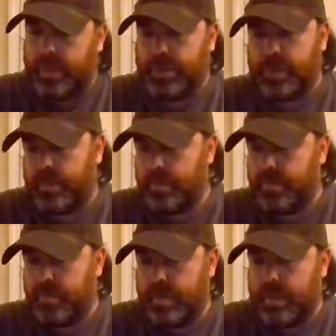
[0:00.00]
I should.
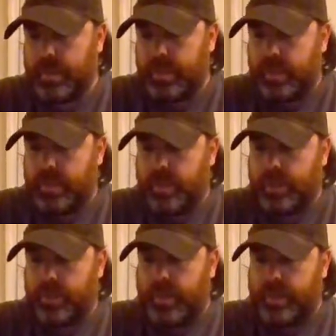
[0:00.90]

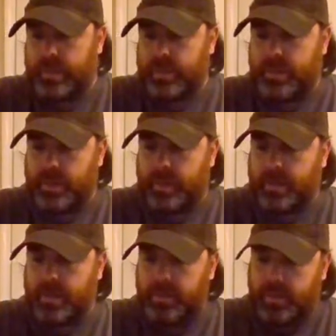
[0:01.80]
Okay, this is
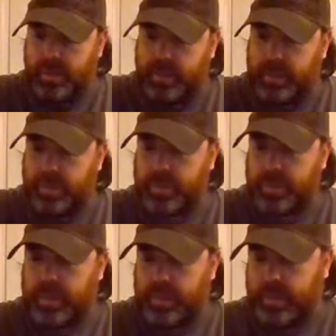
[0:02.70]
good. So this will
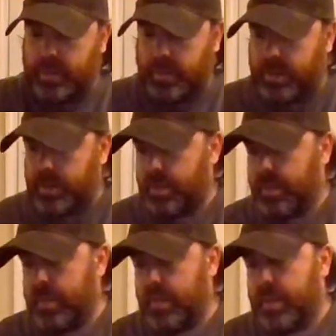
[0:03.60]
sit here,
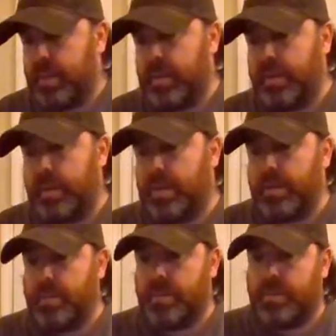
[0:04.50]
and
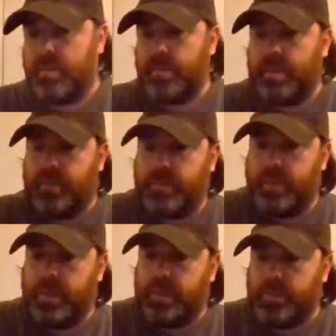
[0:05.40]
then we can
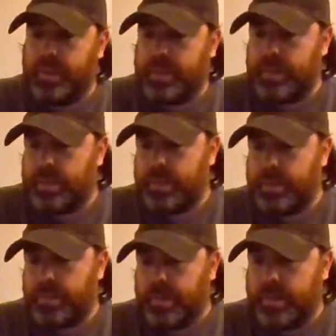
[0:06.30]
fill in the rest of
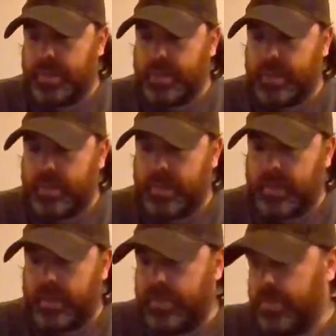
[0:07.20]
this with this
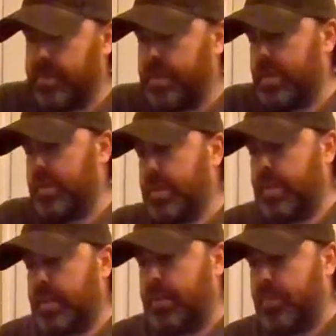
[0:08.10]
kind of
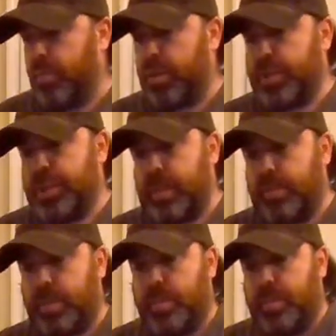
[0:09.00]

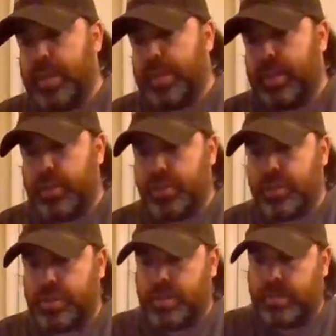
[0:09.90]
workshop
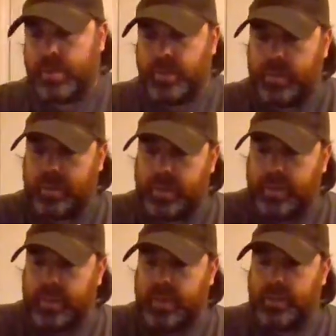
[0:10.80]
beige.
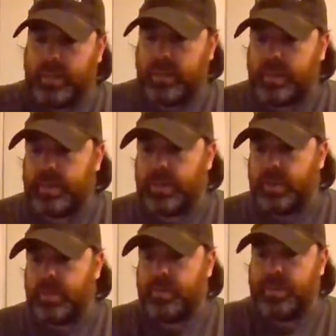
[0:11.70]
Because
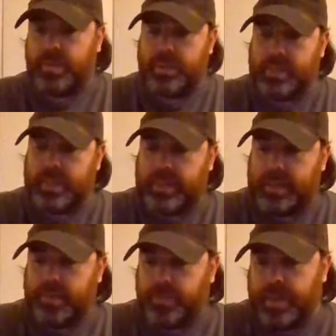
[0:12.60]
even though this is
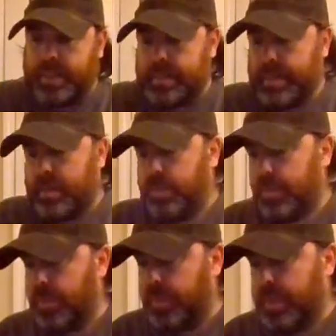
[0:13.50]
like a friends
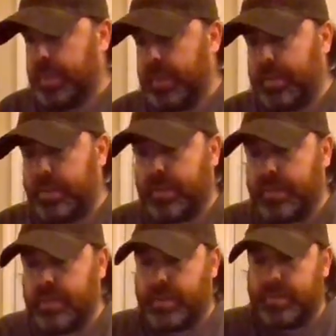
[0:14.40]
themed building,
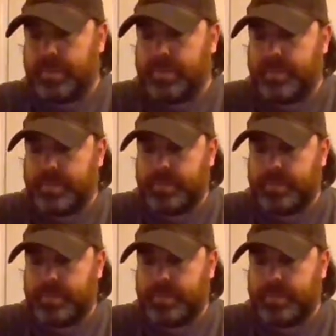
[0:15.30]
um,